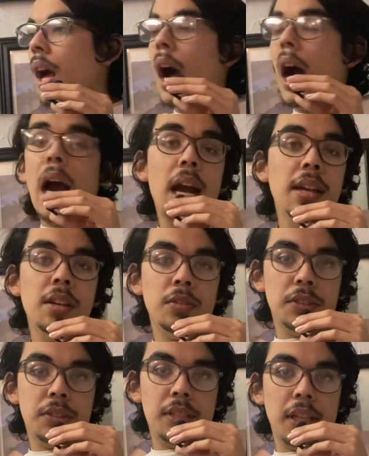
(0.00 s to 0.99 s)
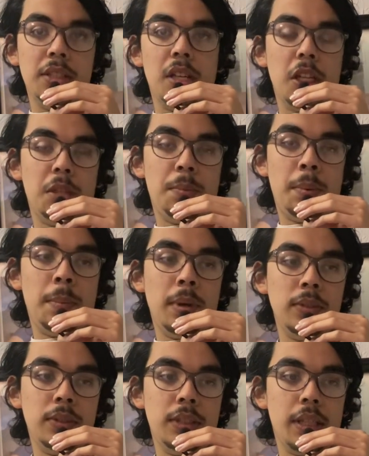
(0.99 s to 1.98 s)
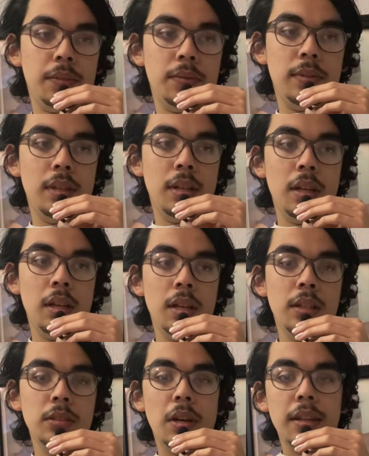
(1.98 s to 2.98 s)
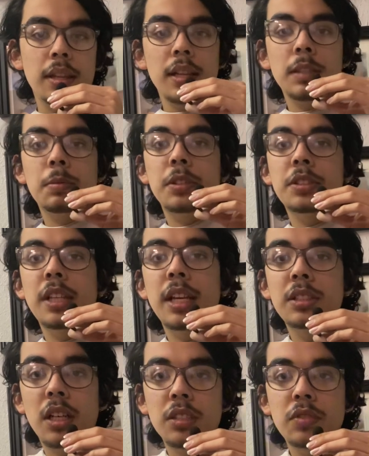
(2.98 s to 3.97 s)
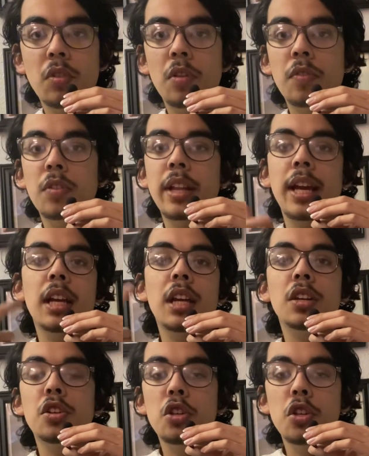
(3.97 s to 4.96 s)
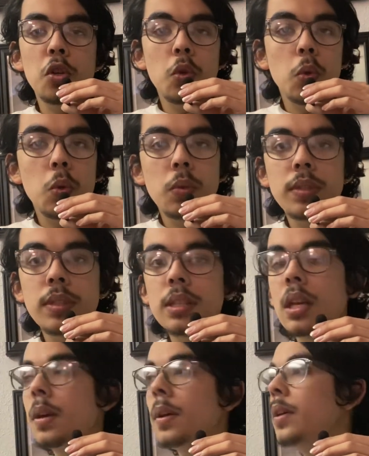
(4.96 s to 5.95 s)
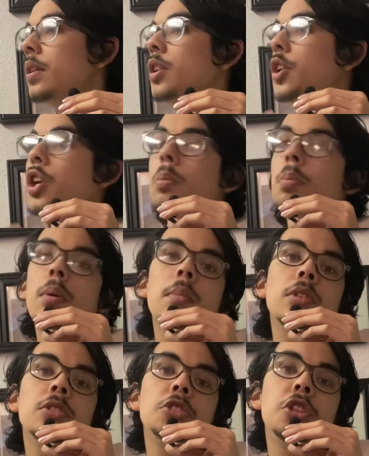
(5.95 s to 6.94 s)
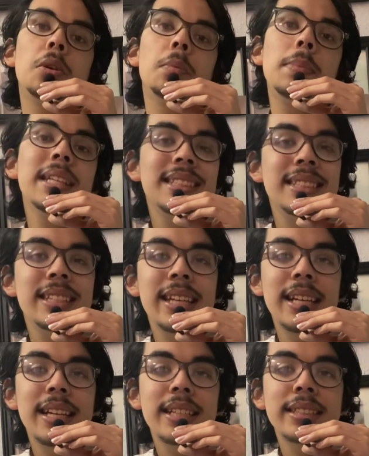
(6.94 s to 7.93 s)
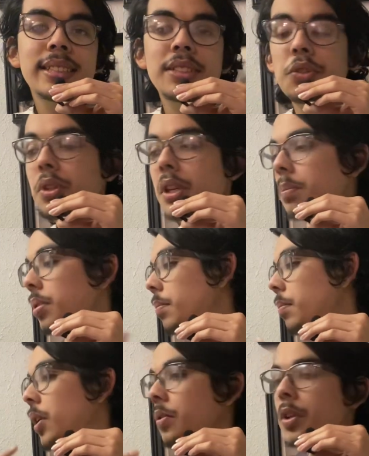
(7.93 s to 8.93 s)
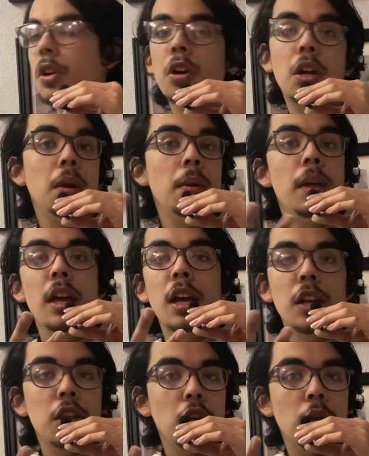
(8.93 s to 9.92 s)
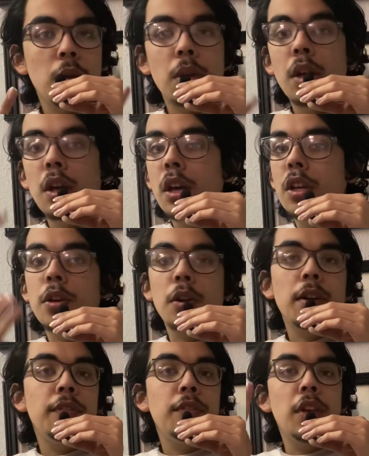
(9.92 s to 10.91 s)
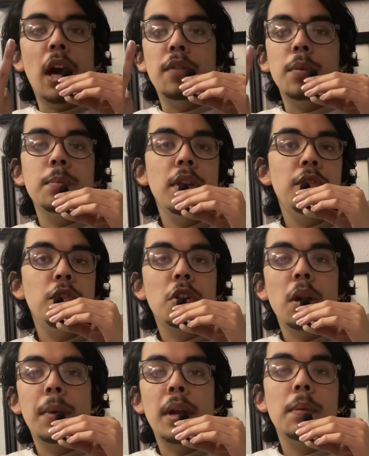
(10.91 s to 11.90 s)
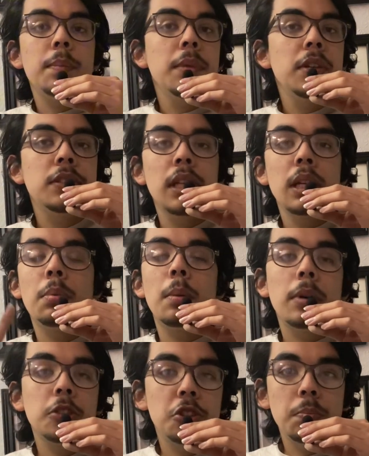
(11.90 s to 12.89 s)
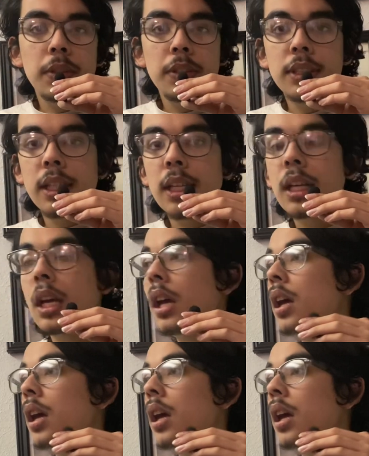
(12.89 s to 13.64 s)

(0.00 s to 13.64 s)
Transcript: I use TikTok to promote stuff. So I think that's what TikTok's for for like news, you could promote your business, you can promote your your your if you have a if you're coming out with music, promote your music.